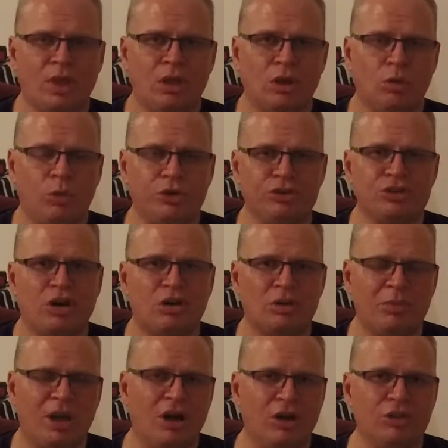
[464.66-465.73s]
when you're talking
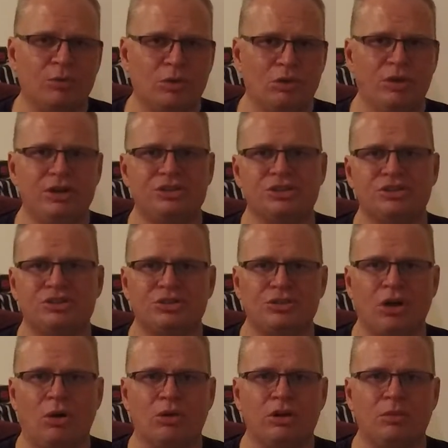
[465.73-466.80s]
about other religions, you're
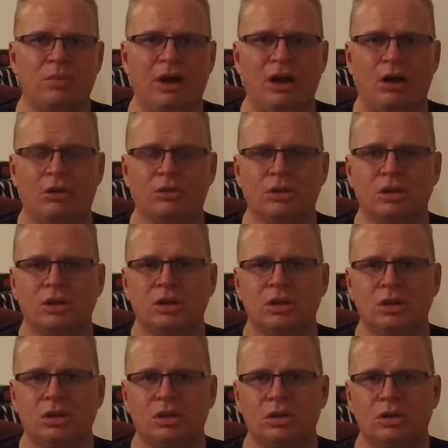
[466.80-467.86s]
talking about
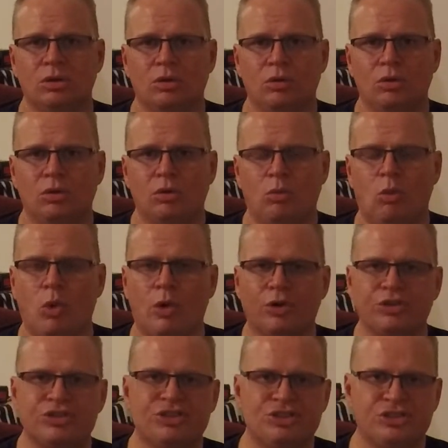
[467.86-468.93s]

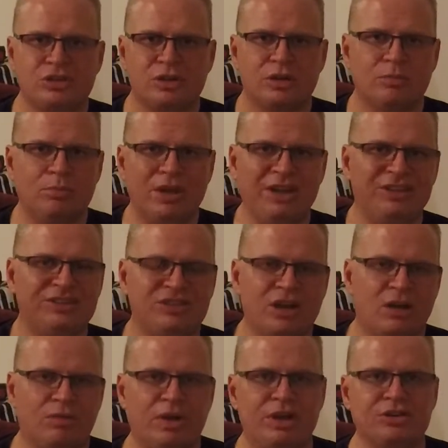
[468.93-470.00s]
works-based
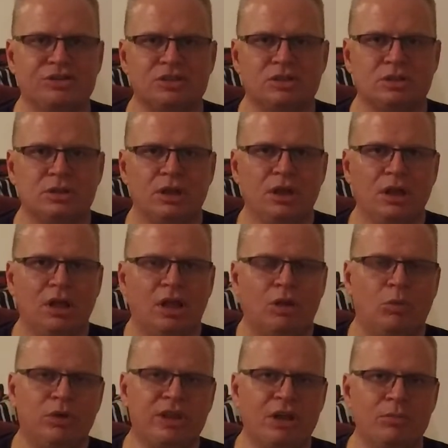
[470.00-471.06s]
salvation. And
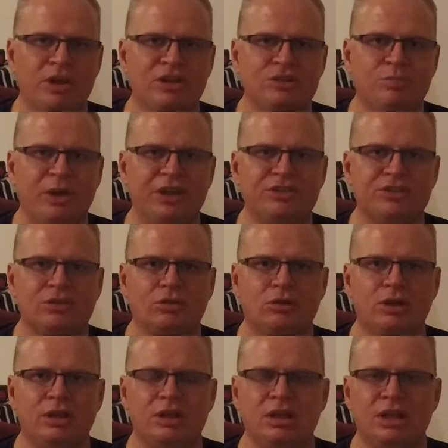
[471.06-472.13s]
what that means
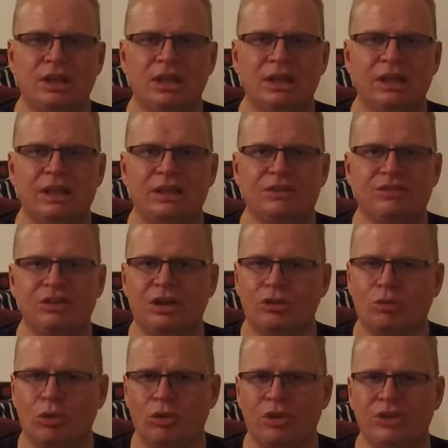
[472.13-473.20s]
basically is the other
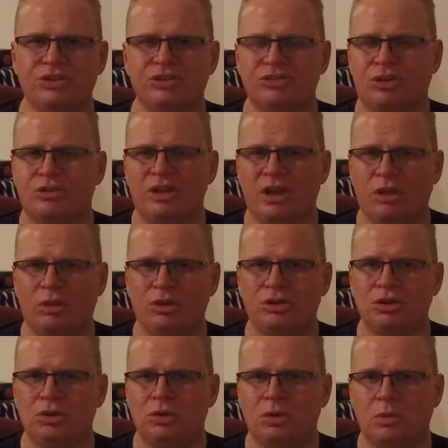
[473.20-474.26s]
religions are telling
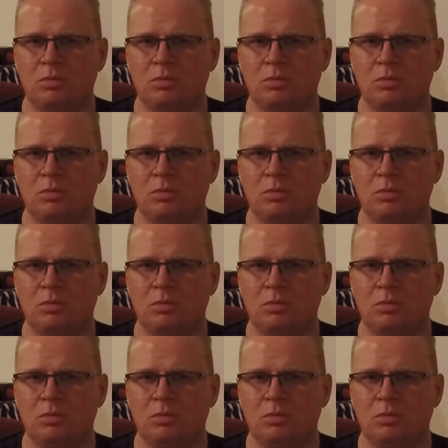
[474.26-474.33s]
you